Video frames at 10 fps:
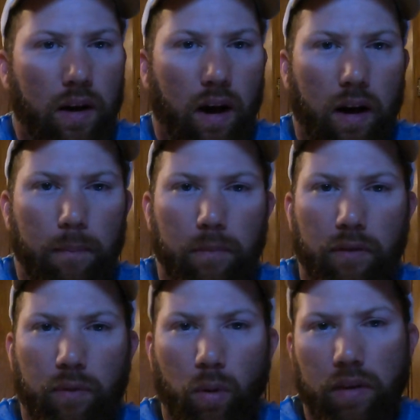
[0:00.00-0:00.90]
The
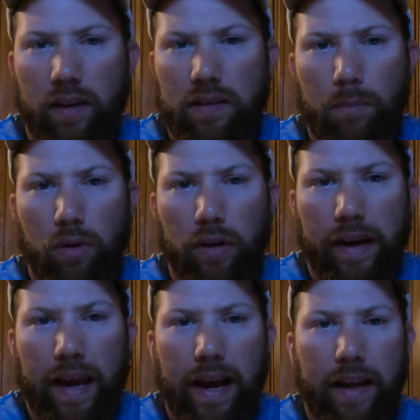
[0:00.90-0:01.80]
4 things I'm
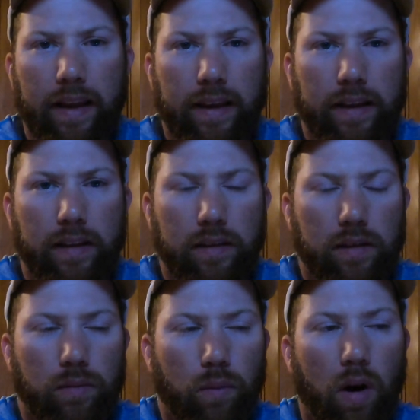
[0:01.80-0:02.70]
looking at
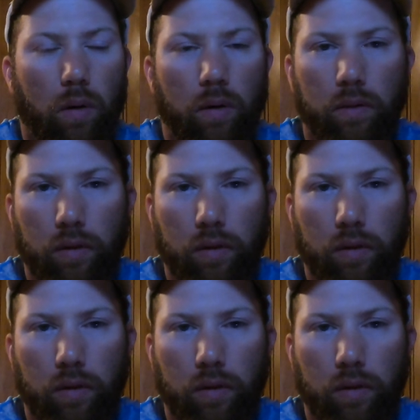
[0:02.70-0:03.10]
is, well,